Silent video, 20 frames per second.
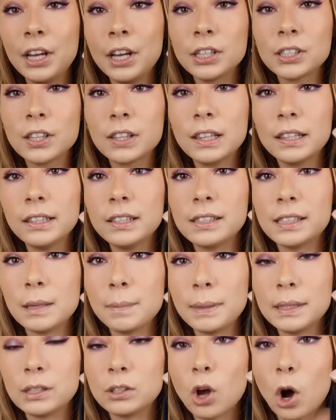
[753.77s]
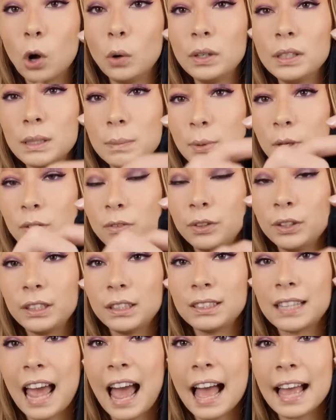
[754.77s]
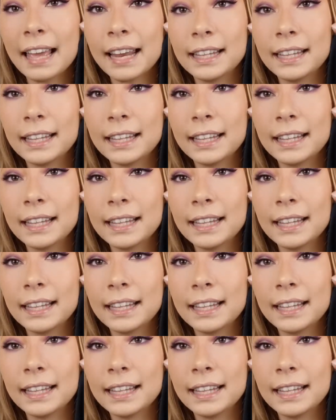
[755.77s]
So the little zip is gold. It's a beautiful little tag,